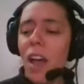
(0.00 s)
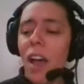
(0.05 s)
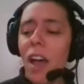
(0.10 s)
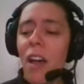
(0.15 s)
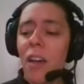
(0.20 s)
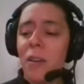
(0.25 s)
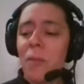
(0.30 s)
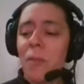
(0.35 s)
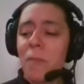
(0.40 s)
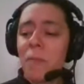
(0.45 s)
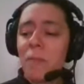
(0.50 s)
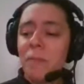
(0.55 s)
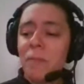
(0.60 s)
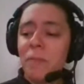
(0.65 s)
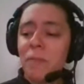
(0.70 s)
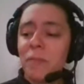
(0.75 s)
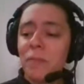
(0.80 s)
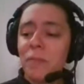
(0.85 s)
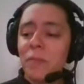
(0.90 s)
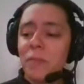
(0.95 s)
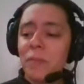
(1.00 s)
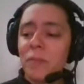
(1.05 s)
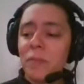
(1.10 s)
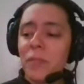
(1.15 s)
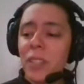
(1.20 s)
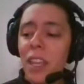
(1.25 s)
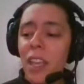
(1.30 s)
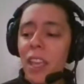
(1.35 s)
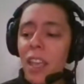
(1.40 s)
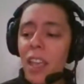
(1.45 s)
Um,
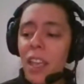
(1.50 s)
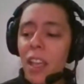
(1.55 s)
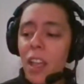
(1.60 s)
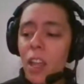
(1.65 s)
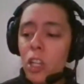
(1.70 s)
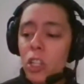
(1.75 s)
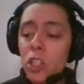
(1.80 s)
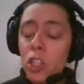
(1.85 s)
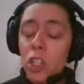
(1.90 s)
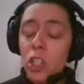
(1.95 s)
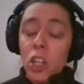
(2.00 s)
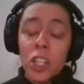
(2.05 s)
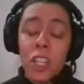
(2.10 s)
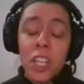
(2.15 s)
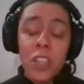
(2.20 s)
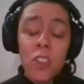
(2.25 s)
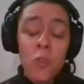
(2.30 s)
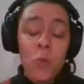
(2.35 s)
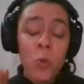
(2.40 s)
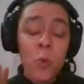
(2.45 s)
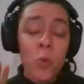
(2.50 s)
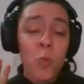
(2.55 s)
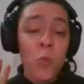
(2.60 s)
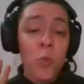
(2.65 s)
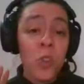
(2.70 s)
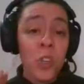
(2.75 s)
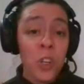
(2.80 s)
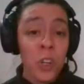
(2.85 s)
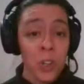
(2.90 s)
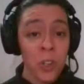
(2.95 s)
Learning through
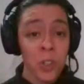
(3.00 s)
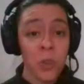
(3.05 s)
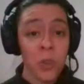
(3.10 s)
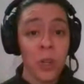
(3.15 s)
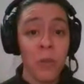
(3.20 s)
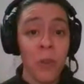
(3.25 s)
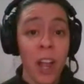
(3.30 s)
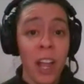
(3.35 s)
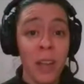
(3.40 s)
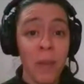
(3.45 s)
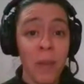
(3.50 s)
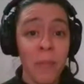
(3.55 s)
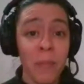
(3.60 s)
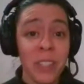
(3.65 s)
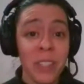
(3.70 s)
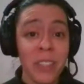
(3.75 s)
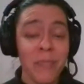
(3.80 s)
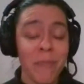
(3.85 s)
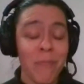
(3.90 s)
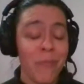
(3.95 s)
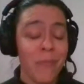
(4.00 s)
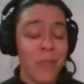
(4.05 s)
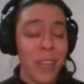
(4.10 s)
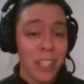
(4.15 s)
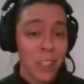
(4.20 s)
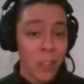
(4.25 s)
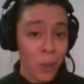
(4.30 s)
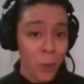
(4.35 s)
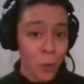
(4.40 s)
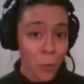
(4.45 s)
nursery rhymes
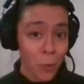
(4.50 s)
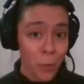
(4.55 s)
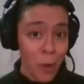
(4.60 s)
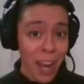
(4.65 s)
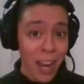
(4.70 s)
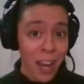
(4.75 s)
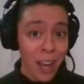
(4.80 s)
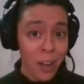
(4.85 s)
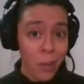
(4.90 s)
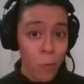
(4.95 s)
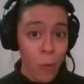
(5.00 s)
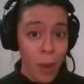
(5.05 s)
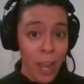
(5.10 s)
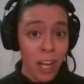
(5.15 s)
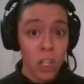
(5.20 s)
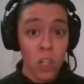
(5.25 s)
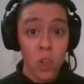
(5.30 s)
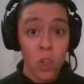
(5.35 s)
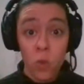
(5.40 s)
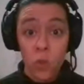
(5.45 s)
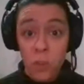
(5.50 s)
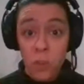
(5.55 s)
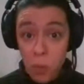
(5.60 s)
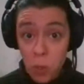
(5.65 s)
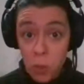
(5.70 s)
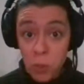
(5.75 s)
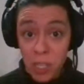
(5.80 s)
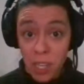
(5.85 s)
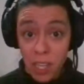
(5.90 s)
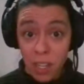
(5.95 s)
is a great way to use
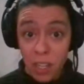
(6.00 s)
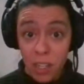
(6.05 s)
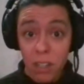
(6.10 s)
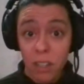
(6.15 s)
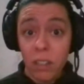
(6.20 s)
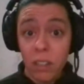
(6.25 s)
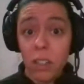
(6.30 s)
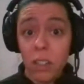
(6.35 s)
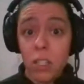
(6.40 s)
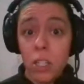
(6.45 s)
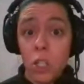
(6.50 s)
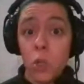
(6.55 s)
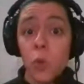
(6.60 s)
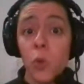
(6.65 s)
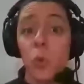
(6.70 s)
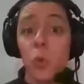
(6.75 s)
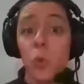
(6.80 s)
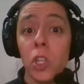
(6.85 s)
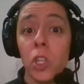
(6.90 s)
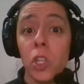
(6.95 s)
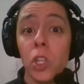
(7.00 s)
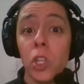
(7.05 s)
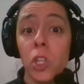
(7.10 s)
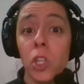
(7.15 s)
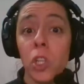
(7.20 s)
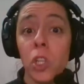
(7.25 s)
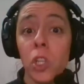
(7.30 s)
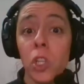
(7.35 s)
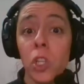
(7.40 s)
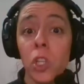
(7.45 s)
music to
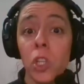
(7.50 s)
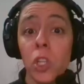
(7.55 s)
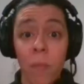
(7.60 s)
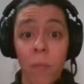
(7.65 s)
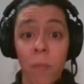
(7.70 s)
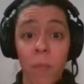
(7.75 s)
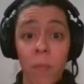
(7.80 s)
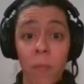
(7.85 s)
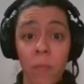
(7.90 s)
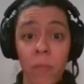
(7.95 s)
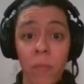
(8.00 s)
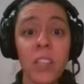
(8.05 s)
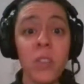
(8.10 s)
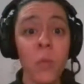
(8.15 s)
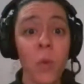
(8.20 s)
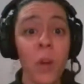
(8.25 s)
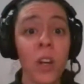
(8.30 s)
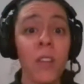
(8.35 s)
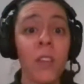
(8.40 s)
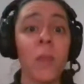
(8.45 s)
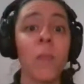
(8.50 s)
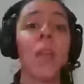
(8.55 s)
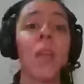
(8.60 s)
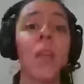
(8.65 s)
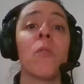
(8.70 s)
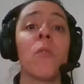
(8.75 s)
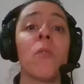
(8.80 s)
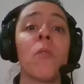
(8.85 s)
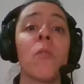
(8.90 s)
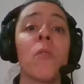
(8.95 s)
learn rhythm. That's one of the
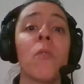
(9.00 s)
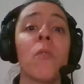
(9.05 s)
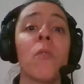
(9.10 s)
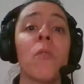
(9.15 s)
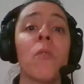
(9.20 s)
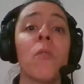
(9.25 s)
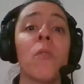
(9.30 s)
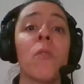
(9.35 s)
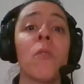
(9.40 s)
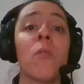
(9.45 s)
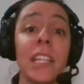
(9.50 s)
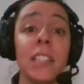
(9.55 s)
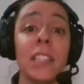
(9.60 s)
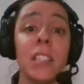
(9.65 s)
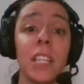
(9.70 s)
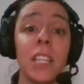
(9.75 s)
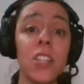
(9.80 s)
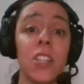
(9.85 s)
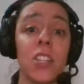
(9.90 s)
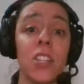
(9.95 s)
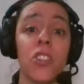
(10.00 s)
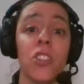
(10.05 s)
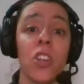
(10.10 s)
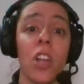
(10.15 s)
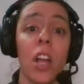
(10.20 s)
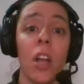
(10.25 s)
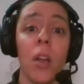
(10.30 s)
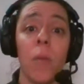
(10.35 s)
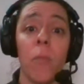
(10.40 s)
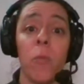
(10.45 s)
main ways I teach
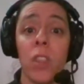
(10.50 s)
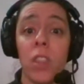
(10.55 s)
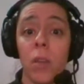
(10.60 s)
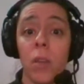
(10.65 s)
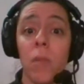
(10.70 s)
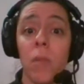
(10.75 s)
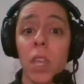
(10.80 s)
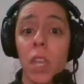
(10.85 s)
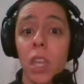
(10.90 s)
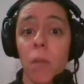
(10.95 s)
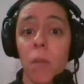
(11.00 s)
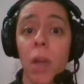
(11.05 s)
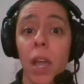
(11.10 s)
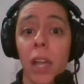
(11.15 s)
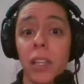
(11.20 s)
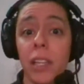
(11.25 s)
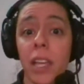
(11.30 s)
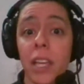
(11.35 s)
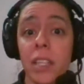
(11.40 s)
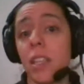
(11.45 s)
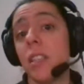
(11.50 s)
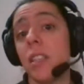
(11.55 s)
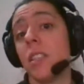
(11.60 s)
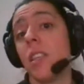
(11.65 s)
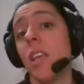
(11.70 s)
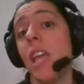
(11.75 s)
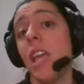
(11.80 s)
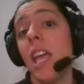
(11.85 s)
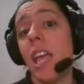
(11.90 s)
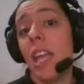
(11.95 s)
rhythm in my
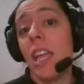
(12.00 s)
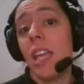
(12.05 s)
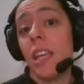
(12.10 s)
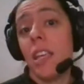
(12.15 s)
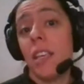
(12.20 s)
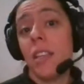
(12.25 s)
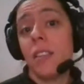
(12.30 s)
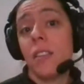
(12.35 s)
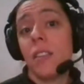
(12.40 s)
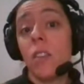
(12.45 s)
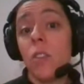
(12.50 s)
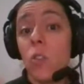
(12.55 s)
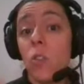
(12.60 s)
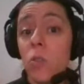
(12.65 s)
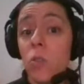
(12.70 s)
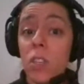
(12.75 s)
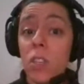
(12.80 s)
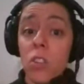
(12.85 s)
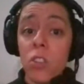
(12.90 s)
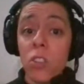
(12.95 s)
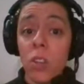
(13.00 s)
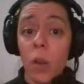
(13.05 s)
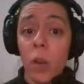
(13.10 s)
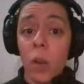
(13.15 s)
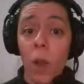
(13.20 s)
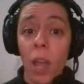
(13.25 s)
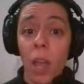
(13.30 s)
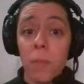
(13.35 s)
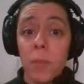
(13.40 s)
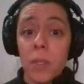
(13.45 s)
lessons is using nursery
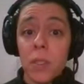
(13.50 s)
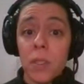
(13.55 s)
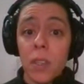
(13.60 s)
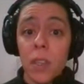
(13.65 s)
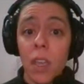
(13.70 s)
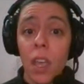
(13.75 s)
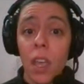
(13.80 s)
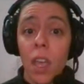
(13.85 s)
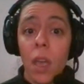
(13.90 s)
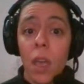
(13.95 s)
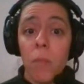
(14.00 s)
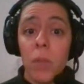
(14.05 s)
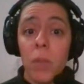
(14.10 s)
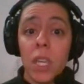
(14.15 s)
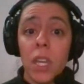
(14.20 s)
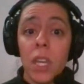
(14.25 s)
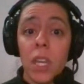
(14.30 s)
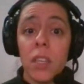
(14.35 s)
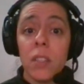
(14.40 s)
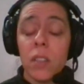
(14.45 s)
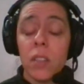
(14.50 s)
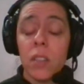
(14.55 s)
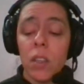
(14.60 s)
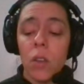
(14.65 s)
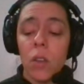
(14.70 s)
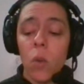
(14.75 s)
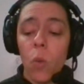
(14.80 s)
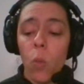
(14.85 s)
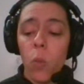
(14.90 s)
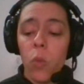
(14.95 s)
rhymes, because
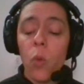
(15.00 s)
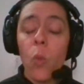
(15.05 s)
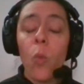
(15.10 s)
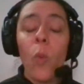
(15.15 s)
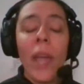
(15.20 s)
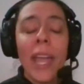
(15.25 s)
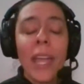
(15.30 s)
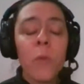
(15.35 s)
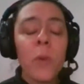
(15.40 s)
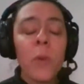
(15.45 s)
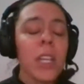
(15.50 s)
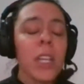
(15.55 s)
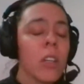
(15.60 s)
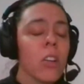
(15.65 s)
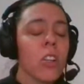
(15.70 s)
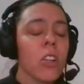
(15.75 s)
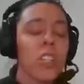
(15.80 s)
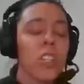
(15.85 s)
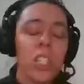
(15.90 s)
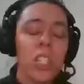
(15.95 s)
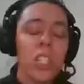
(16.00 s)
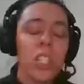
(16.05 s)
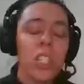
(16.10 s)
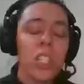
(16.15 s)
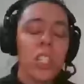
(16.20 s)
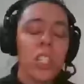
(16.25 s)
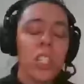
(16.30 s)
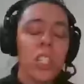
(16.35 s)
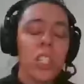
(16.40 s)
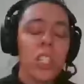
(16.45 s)
the way we learned
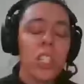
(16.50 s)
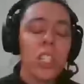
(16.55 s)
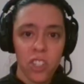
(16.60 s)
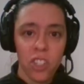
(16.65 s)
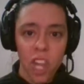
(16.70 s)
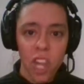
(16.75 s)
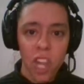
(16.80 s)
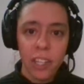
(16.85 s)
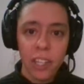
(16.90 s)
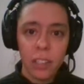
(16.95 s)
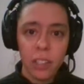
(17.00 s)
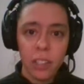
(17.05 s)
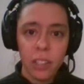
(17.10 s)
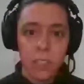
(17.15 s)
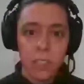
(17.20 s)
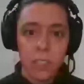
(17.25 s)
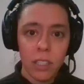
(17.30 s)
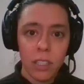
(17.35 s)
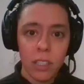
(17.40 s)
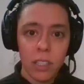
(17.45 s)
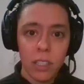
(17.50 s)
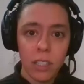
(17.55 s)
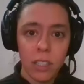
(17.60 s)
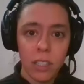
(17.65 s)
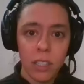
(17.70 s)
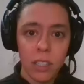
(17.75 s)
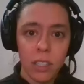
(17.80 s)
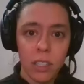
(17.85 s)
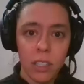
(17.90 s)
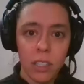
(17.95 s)
language as a child
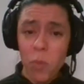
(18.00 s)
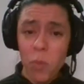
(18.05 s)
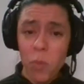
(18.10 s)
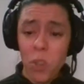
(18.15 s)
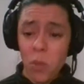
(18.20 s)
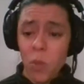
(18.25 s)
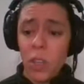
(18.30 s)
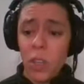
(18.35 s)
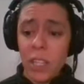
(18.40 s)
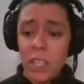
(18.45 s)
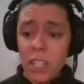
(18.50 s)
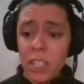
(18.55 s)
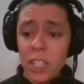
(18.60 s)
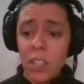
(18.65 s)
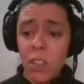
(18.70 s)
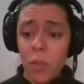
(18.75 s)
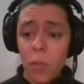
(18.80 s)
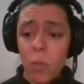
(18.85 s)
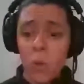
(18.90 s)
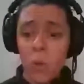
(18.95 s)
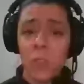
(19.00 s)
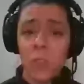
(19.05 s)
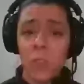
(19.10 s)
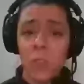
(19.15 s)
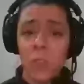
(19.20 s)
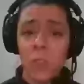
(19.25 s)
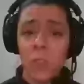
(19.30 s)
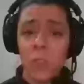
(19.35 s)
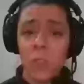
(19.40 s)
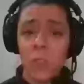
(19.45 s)
is still the most
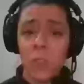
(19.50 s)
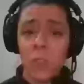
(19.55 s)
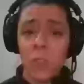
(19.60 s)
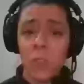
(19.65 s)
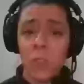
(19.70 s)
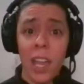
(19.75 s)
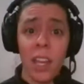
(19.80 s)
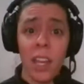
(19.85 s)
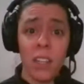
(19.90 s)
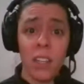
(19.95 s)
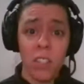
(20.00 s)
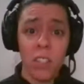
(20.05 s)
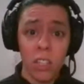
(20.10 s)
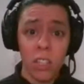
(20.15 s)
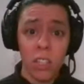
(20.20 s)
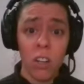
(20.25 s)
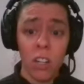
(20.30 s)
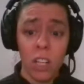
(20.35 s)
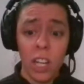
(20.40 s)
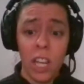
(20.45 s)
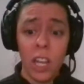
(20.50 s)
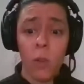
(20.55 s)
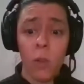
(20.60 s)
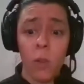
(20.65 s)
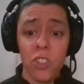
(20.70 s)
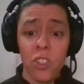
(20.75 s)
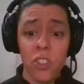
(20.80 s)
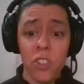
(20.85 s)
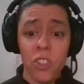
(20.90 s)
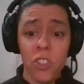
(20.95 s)
effective way to learn
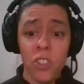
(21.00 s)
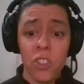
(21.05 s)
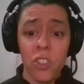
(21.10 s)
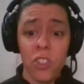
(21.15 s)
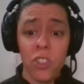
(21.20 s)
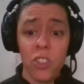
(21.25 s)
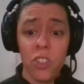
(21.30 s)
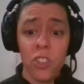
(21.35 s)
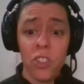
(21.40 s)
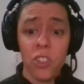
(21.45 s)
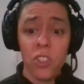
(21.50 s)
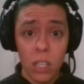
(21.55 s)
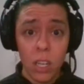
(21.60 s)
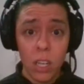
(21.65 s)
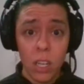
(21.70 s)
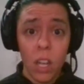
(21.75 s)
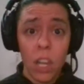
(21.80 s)
language as an adult.